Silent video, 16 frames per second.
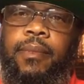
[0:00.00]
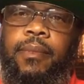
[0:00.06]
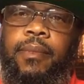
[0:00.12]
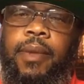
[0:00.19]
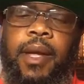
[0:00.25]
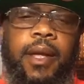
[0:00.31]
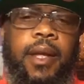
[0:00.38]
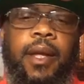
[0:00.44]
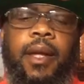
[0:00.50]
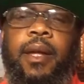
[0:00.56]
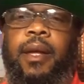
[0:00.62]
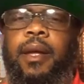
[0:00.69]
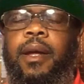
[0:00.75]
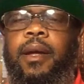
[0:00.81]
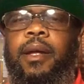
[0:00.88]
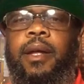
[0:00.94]
Hey,
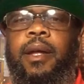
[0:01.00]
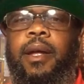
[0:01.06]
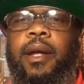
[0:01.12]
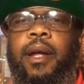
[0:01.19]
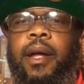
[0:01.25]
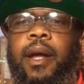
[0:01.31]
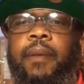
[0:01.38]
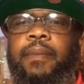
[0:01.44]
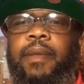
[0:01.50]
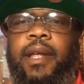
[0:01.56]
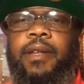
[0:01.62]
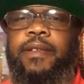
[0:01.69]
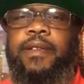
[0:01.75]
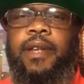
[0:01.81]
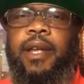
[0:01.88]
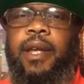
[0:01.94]
I'm
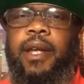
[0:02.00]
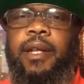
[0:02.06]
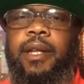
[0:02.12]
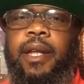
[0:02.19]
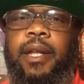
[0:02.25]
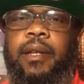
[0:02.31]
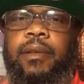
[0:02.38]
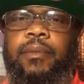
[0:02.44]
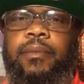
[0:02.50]
not saying that